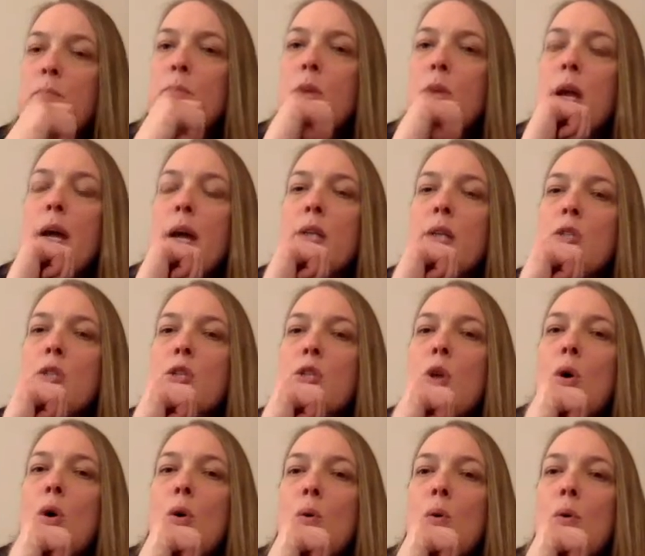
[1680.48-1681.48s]
And
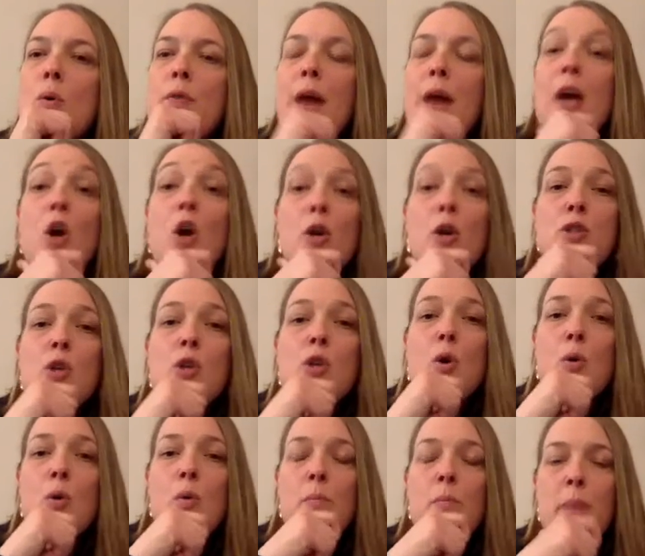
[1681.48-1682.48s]
so that
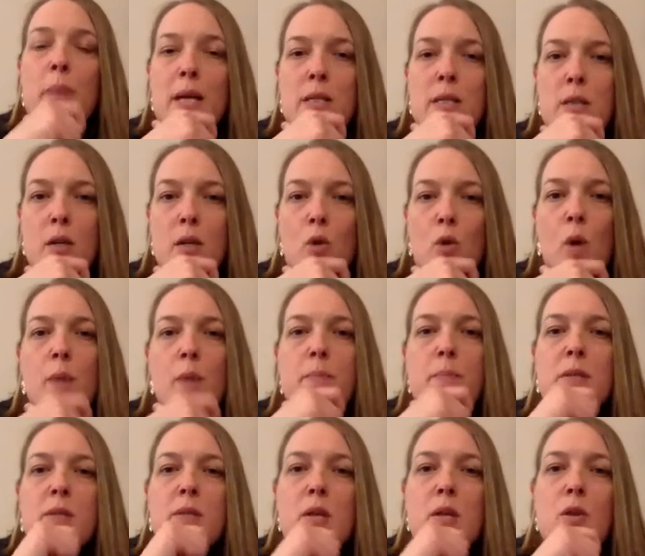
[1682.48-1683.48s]
also makes it quite
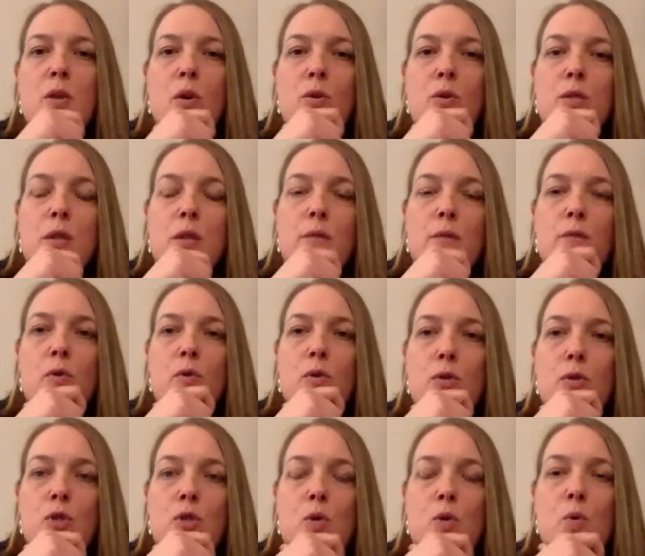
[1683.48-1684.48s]
busy. There are
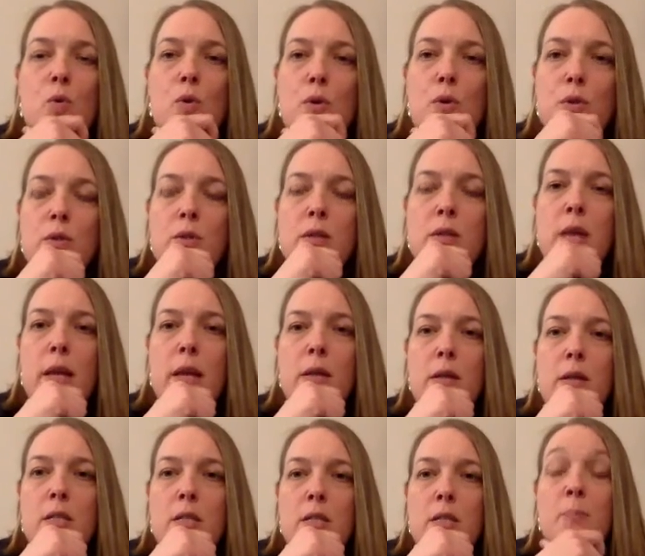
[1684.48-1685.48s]
several schools that
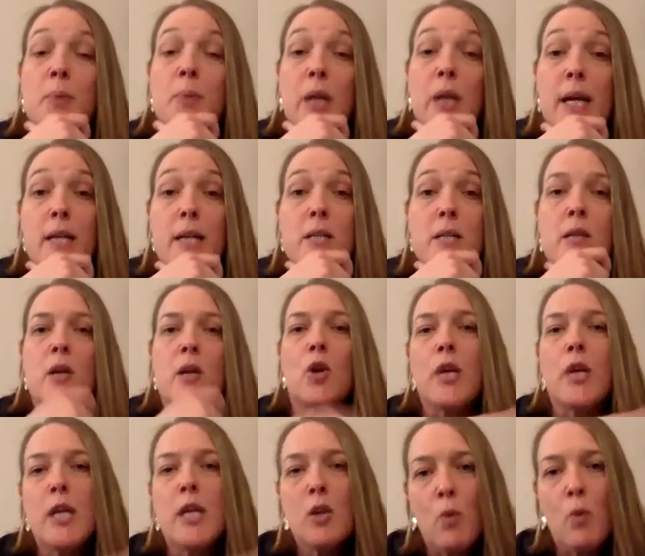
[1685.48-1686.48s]
split their
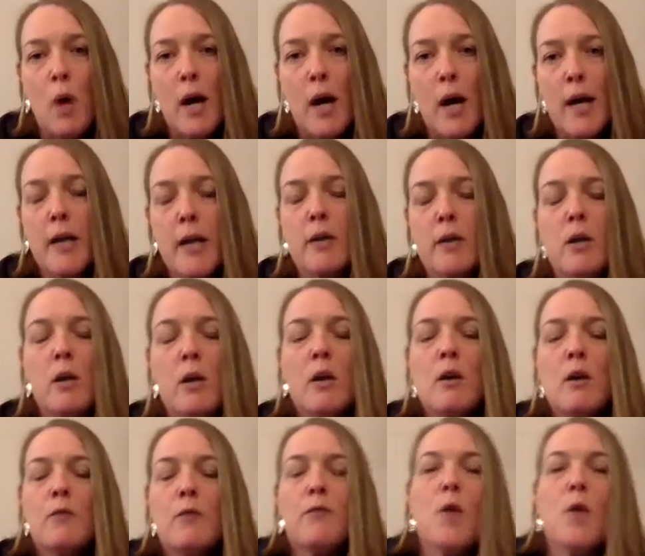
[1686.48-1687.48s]
equine
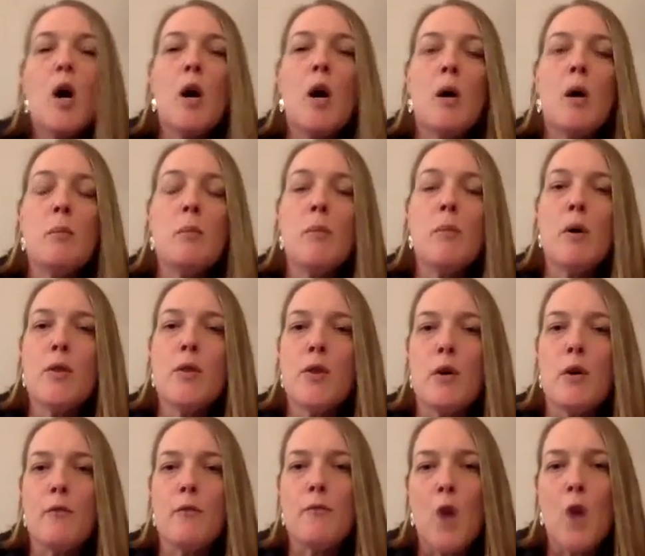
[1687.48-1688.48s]
from
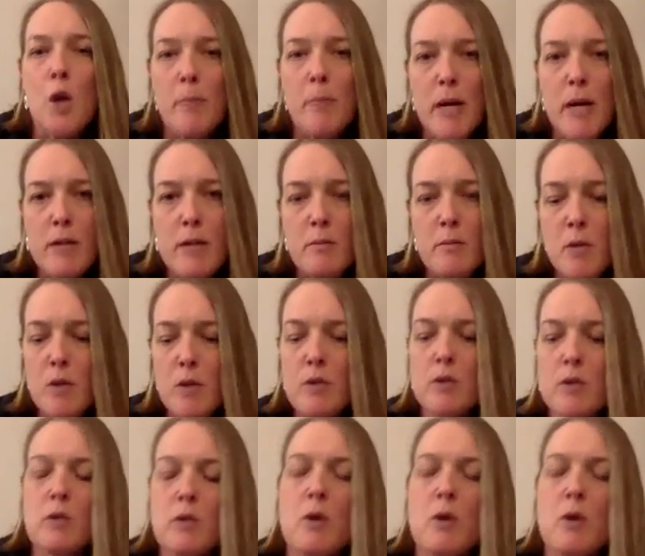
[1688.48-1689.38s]
the farm animals.